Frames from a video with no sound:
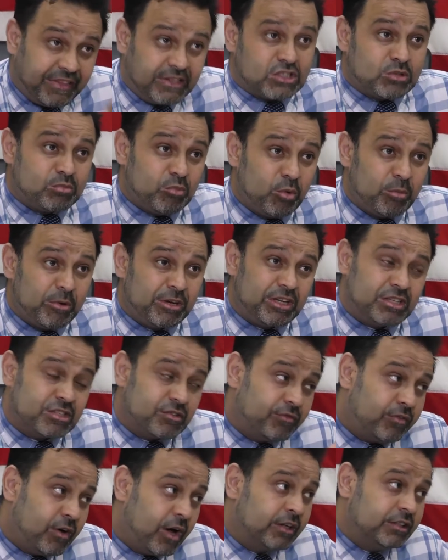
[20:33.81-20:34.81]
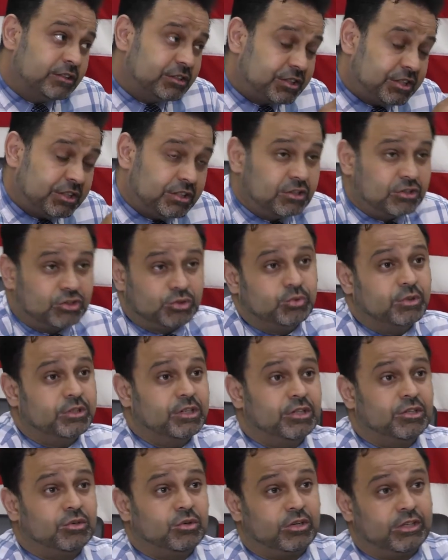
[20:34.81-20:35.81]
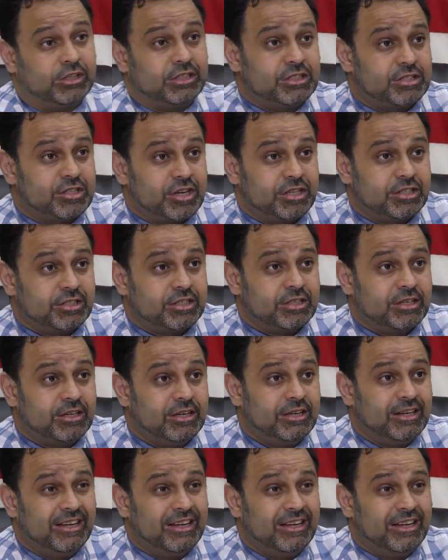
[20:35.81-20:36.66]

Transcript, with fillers: this moment is volunteer to another organization.